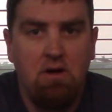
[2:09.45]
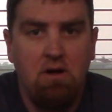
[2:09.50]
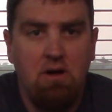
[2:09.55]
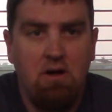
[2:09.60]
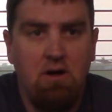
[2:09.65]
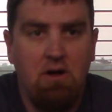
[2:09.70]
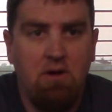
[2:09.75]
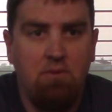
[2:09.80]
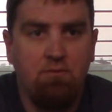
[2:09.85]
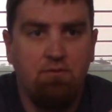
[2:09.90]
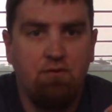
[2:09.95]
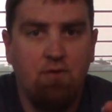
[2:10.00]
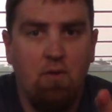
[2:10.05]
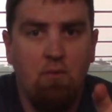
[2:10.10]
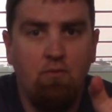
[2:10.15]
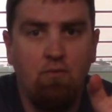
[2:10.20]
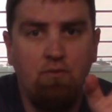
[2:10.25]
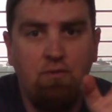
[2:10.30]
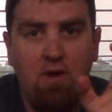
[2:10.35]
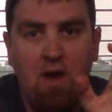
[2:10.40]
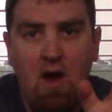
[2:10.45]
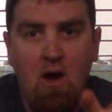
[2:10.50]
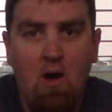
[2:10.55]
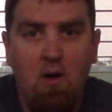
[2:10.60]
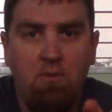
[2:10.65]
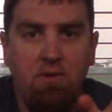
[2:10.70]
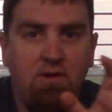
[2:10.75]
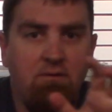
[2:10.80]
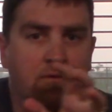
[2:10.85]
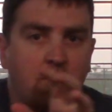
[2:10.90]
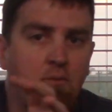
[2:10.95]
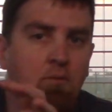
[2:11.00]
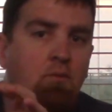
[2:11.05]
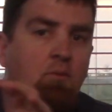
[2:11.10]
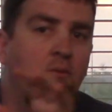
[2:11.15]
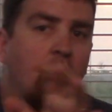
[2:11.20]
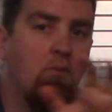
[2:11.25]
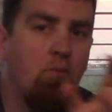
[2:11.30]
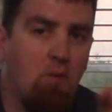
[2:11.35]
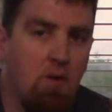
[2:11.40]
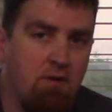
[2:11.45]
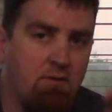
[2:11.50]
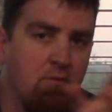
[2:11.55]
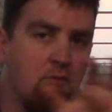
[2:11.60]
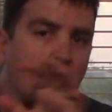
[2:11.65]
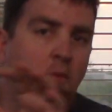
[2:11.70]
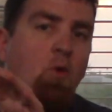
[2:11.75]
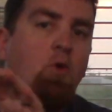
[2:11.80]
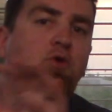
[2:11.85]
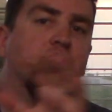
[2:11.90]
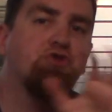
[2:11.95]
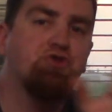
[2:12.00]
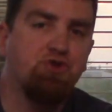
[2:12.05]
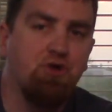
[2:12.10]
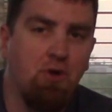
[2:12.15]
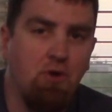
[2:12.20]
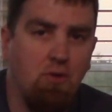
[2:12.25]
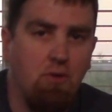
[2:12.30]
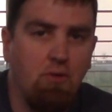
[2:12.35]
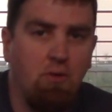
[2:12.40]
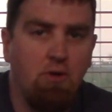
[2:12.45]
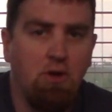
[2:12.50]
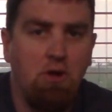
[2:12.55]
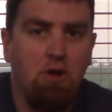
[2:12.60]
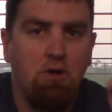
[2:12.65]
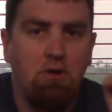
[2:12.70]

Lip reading: So I'm even more so